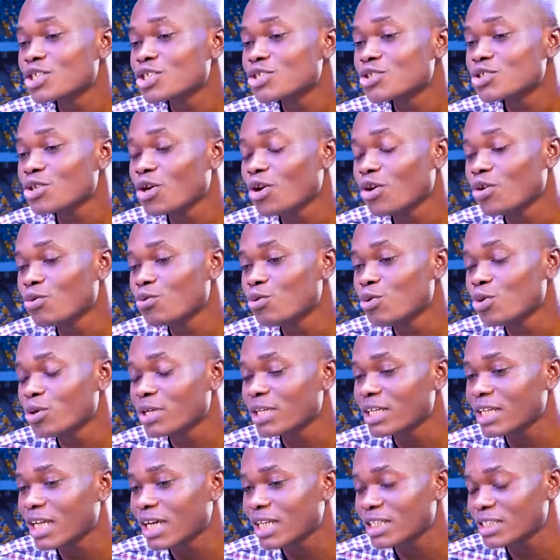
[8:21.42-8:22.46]

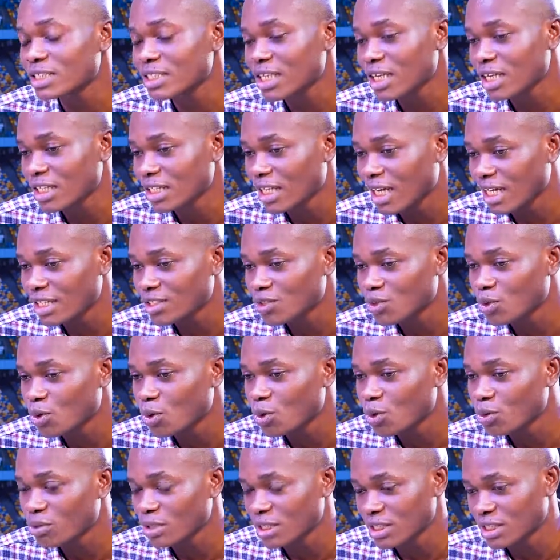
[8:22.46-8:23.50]
looking at that
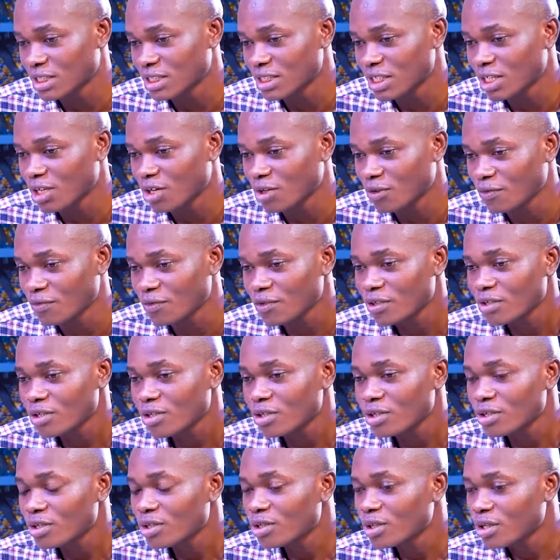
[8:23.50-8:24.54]
goal itself,
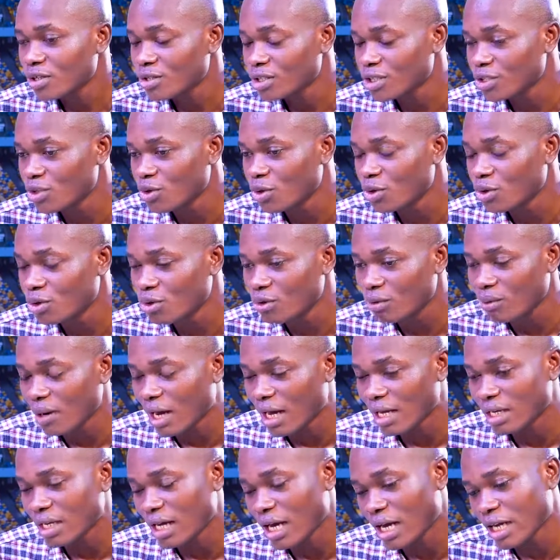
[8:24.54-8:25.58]
the goal
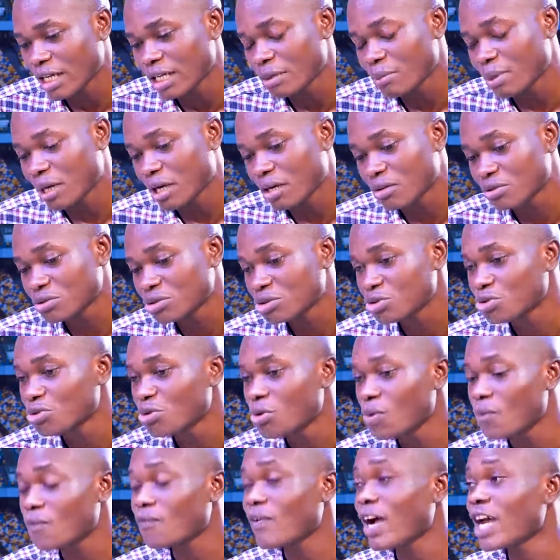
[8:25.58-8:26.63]
had about
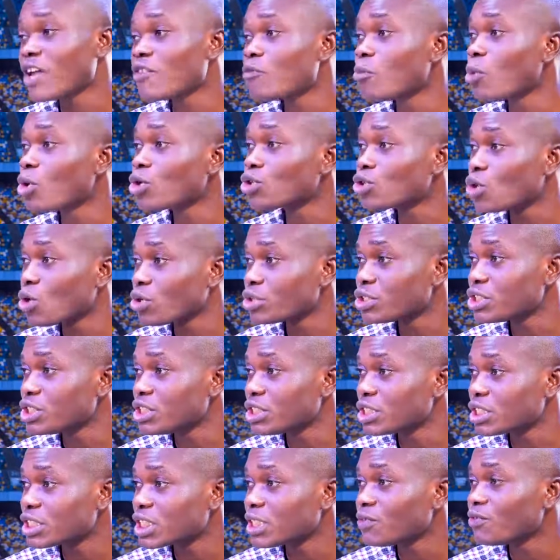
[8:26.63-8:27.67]
5 more
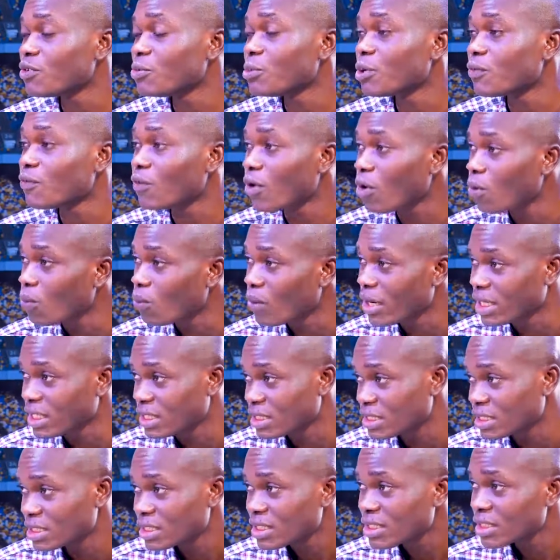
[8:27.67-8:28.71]
touches even before it
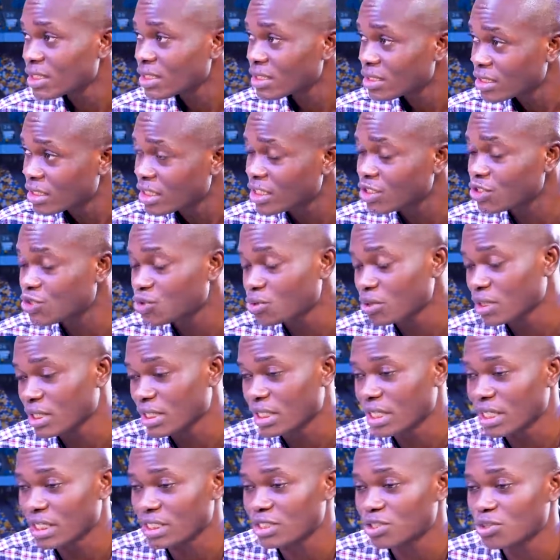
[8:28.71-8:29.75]
went into the
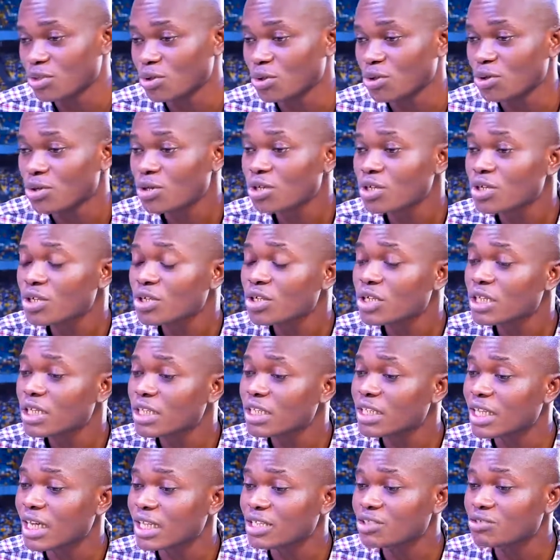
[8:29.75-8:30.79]
net. So
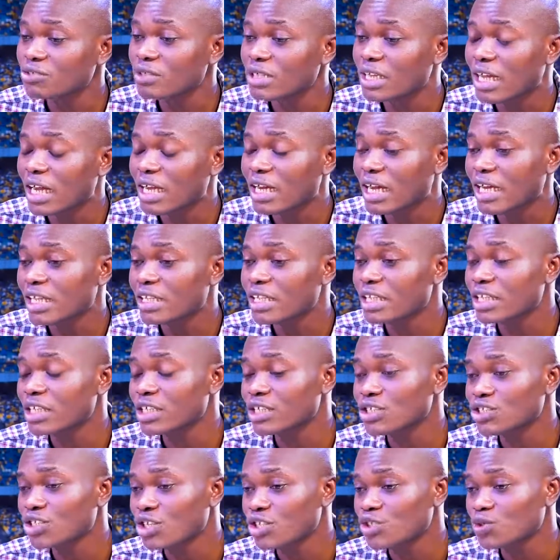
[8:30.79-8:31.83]
in that regard, I think
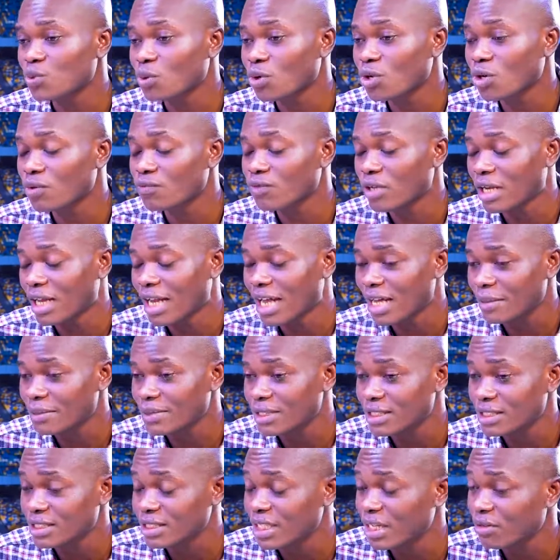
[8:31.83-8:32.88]
it's just one of the
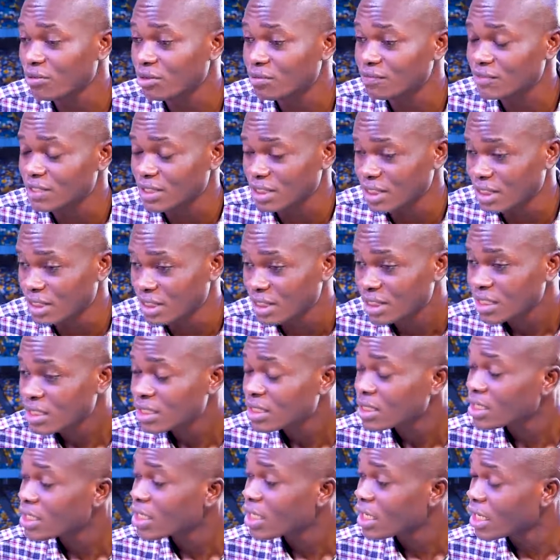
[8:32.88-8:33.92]
lapses that we've seen
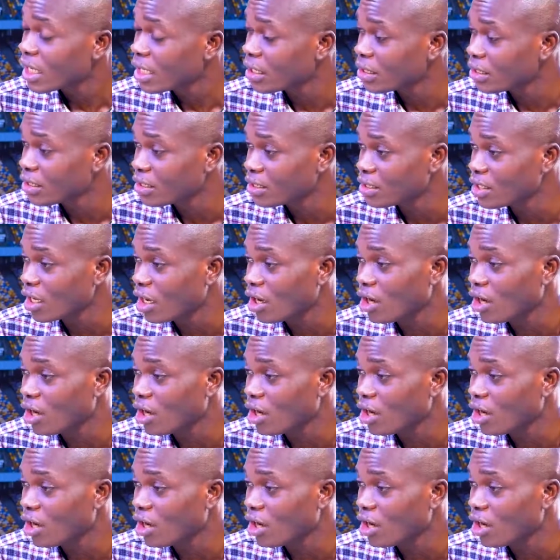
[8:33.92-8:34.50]
in